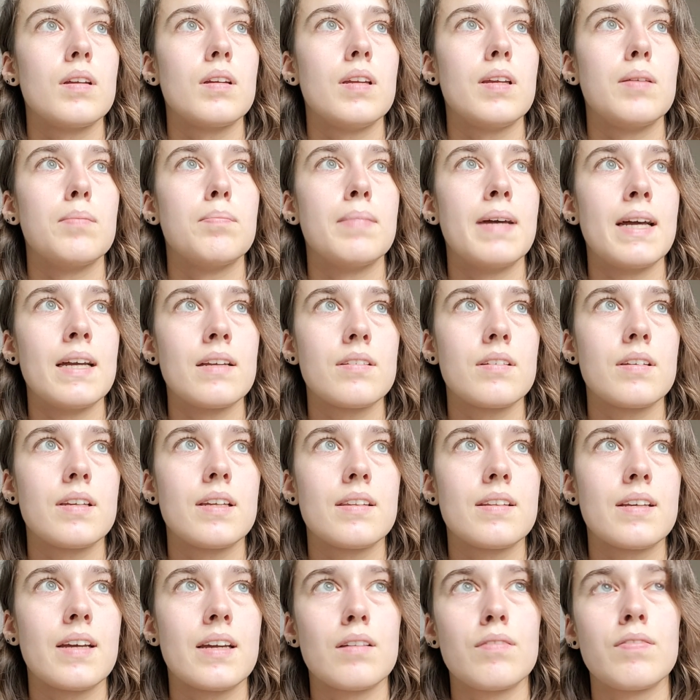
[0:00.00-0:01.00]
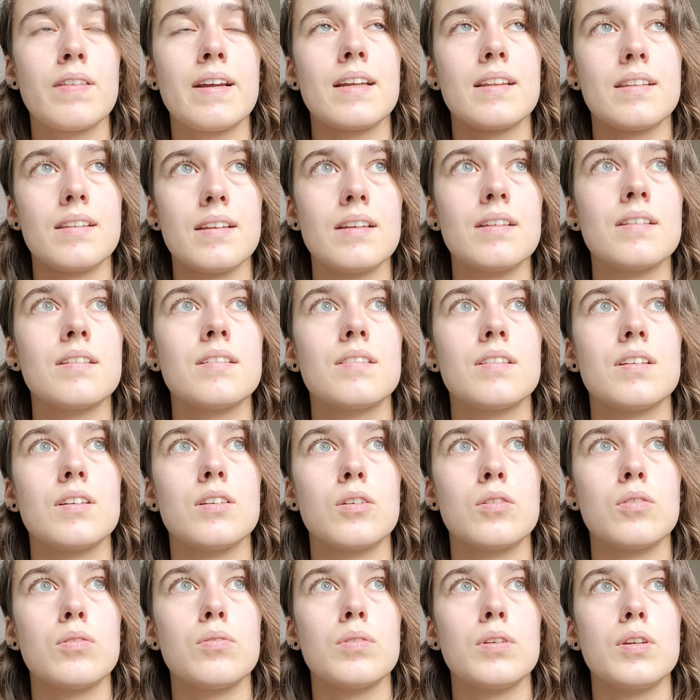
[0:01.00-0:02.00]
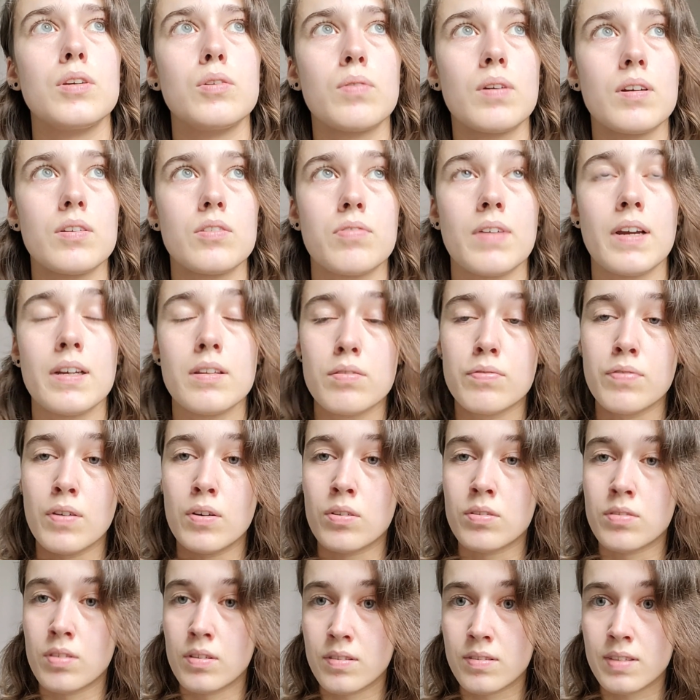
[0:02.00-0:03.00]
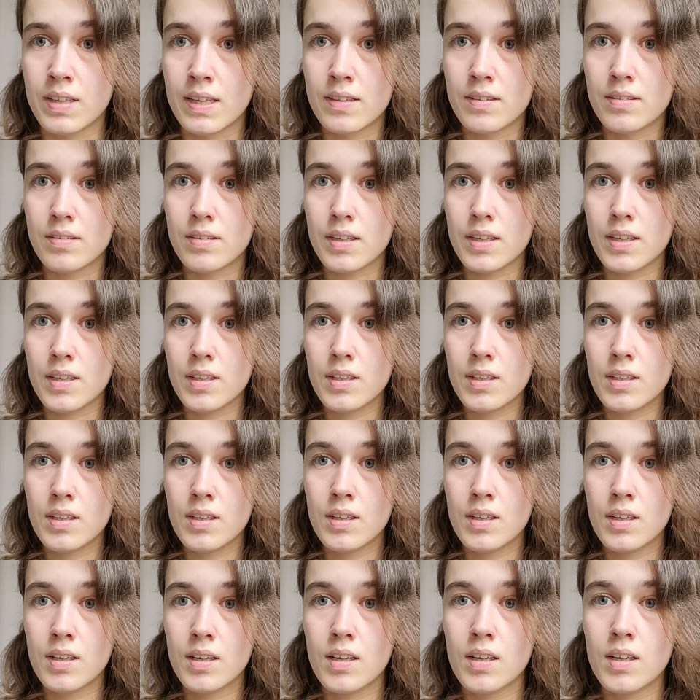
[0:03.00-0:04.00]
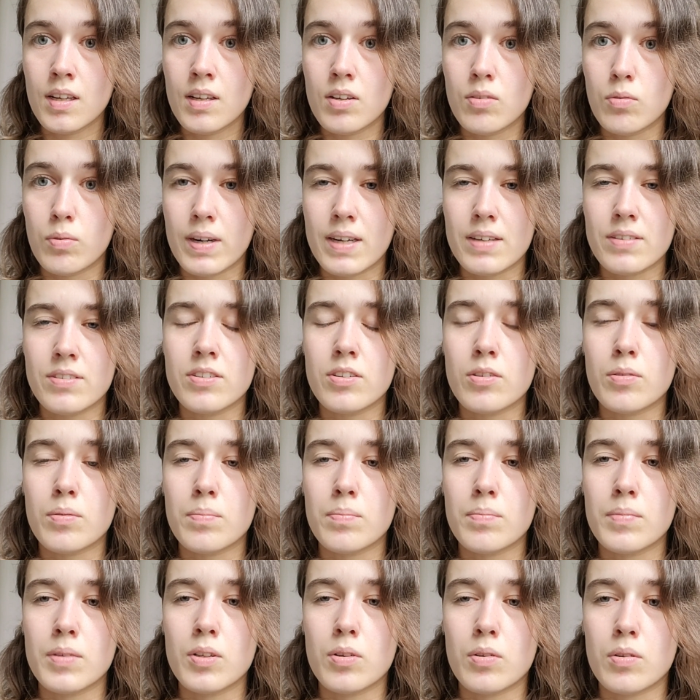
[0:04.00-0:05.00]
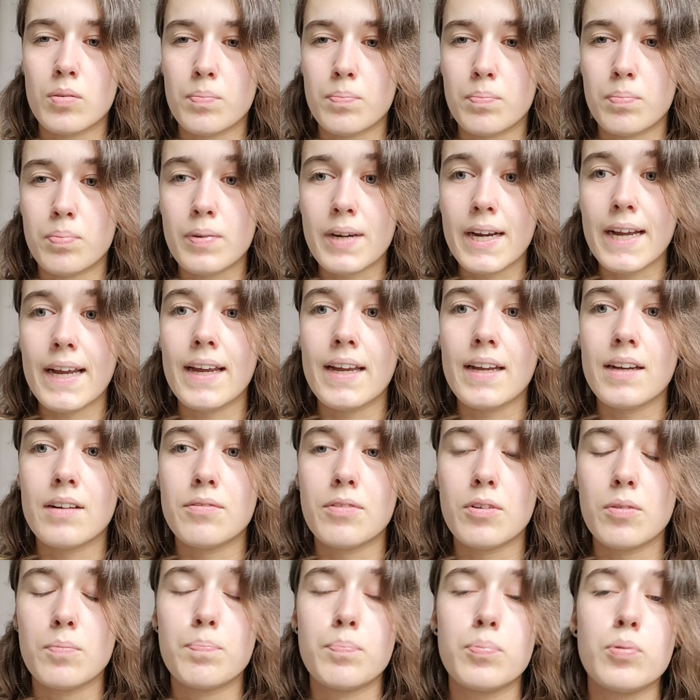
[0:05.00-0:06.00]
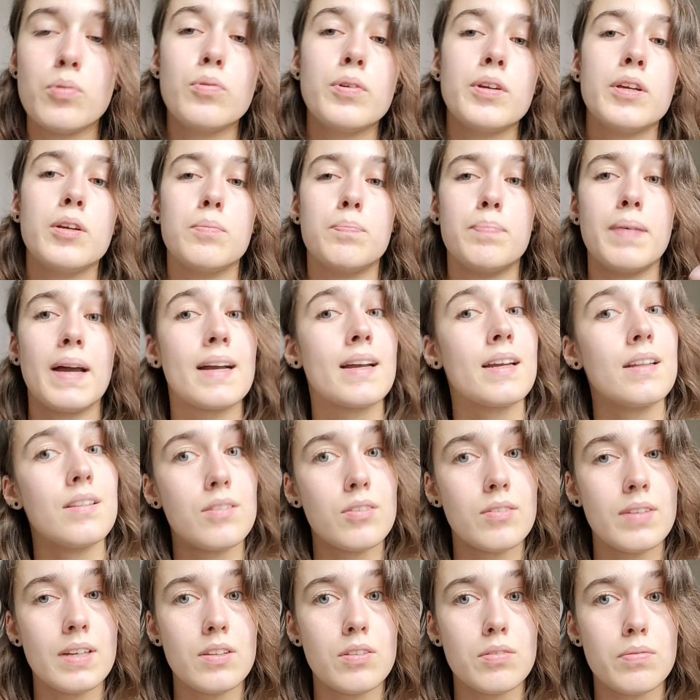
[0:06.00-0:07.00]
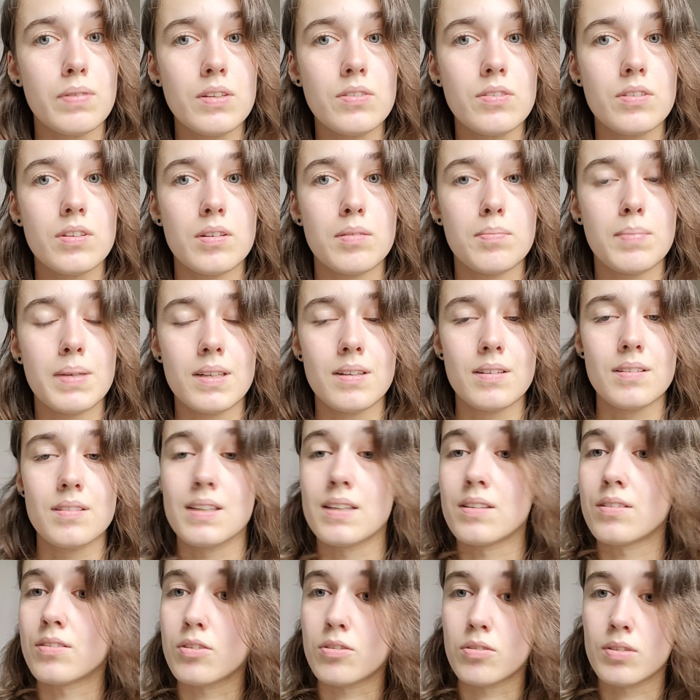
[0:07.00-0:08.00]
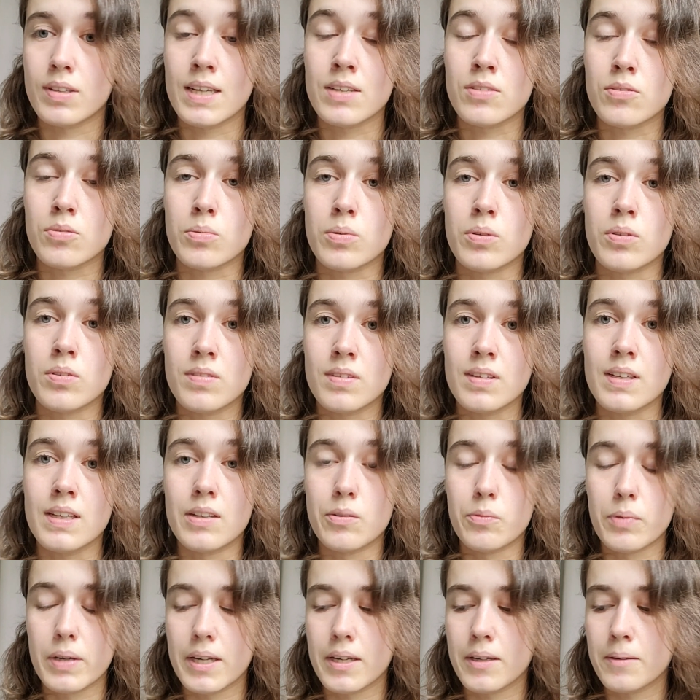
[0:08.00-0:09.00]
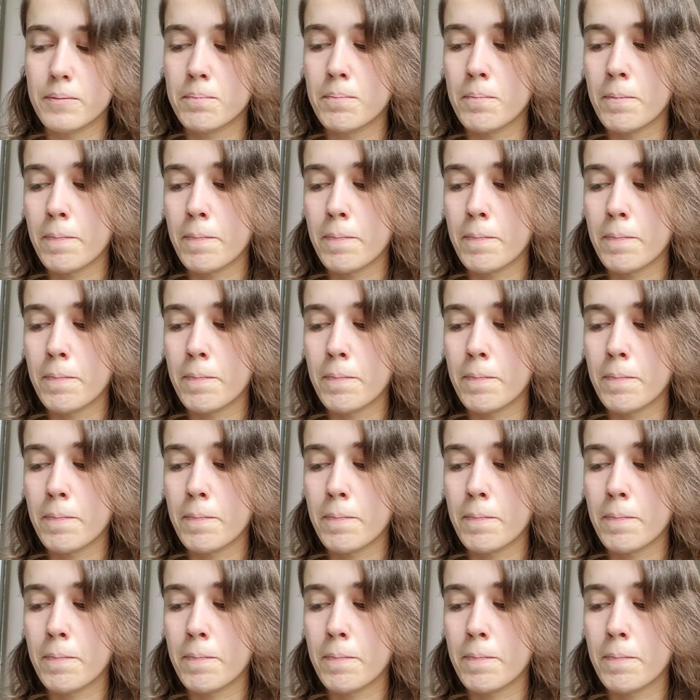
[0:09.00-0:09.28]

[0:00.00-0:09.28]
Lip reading: Imagine it kind of like this, you are trying to focus on sensing, whereas your brain will pull you back into intuition because that's your natural thing, right?